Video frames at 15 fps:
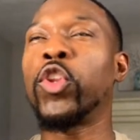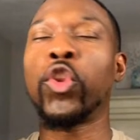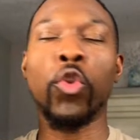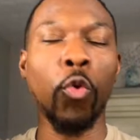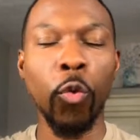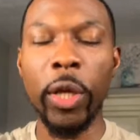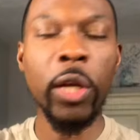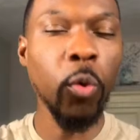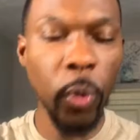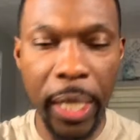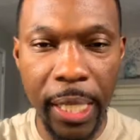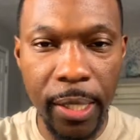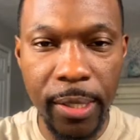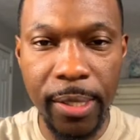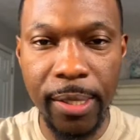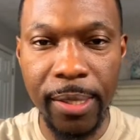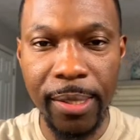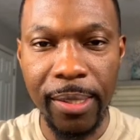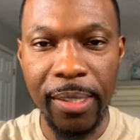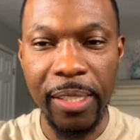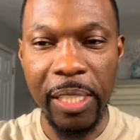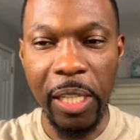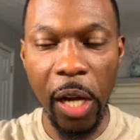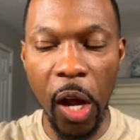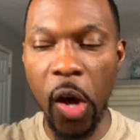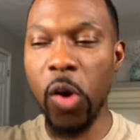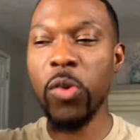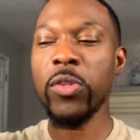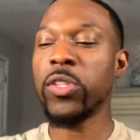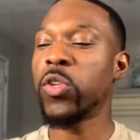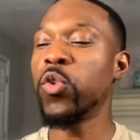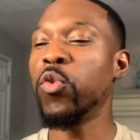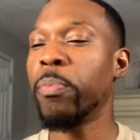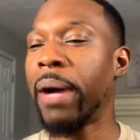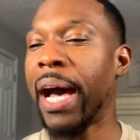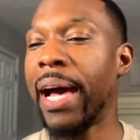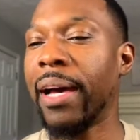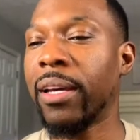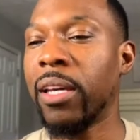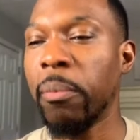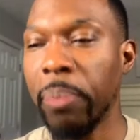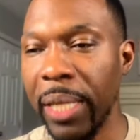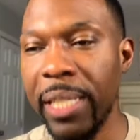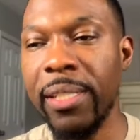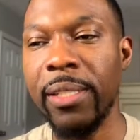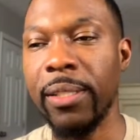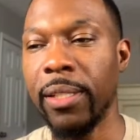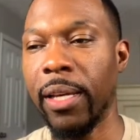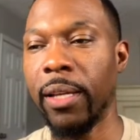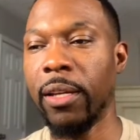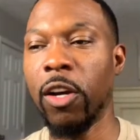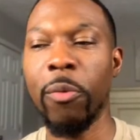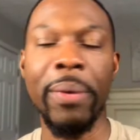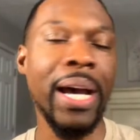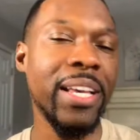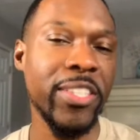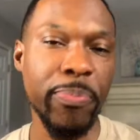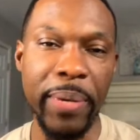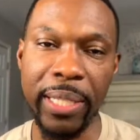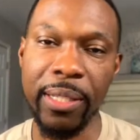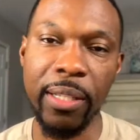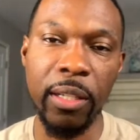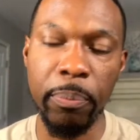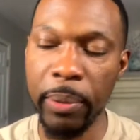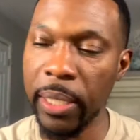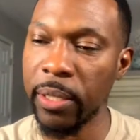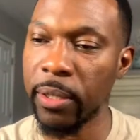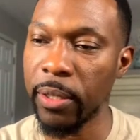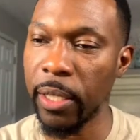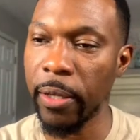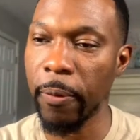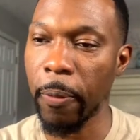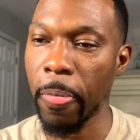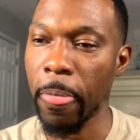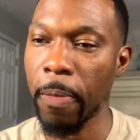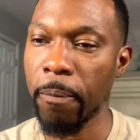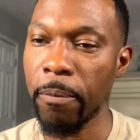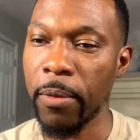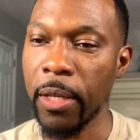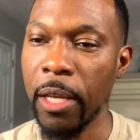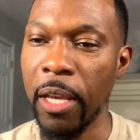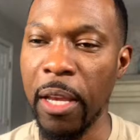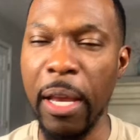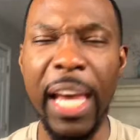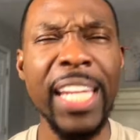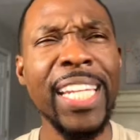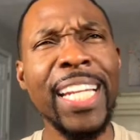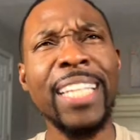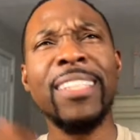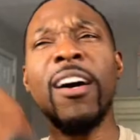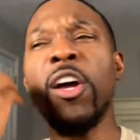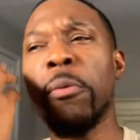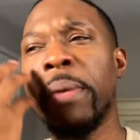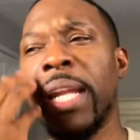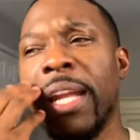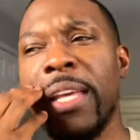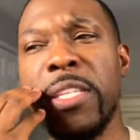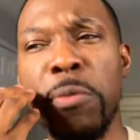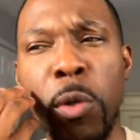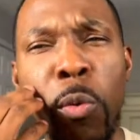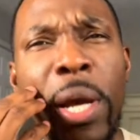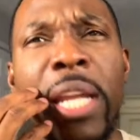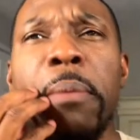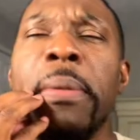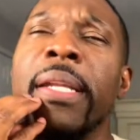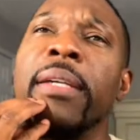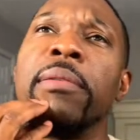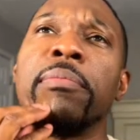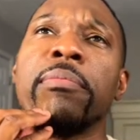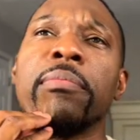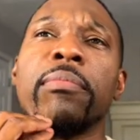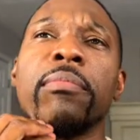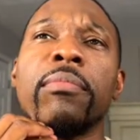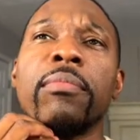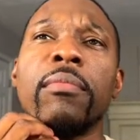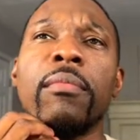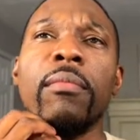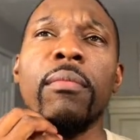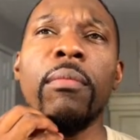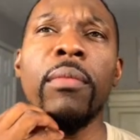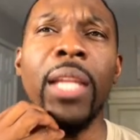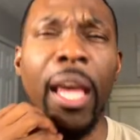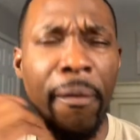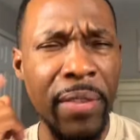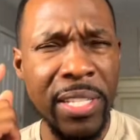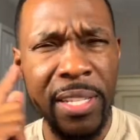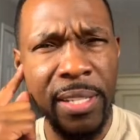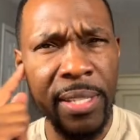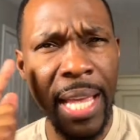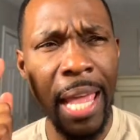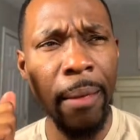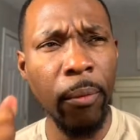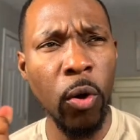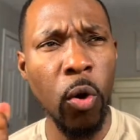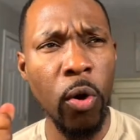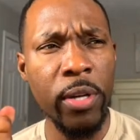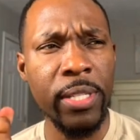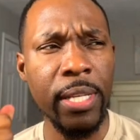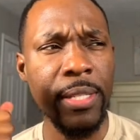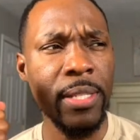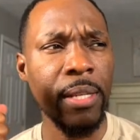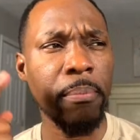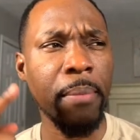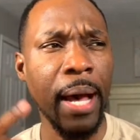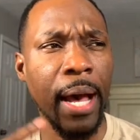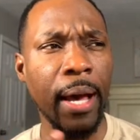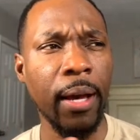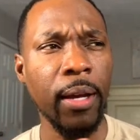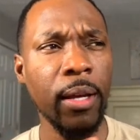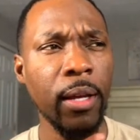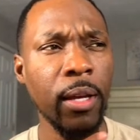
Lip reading: 3 weeks onto my completion date, on my expected completion date. And then I thought about it. I said, well, wait a minute. If it's the same course that's in my